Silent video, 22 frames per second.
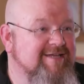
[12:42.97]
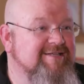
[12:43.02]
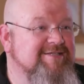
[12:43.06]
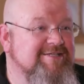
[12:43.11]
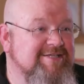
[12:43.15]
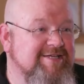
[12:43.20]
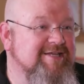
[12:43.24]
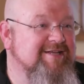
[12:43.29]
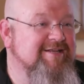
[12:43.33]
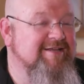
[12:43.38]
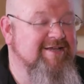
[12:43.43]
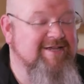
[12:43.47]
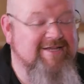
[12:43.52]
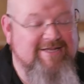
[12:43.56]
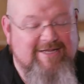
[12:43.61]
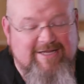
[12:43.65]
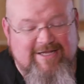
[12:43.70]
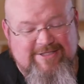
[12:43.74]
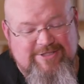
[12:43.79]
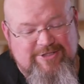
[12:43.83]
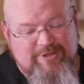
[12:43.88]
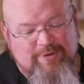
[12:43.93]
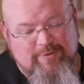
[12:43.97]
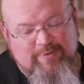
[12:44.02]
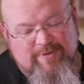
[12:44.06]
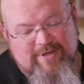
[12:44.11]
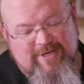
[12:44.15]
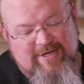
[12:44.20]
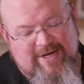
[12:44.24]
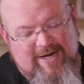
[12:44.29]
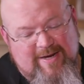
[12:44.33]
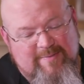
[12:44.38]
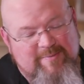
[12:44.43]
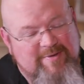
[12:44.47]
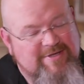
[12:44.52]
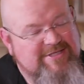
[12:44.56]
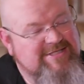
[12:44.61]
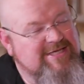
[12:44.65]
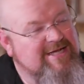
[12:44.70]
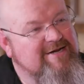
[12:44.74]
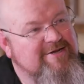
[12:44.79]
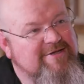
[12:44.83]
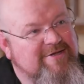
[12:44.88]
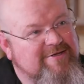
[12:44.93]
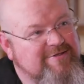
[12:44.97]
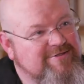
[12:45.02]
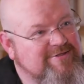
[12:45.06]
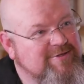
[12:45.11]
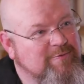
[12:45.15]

indeed. And, and so the, I'm excited to,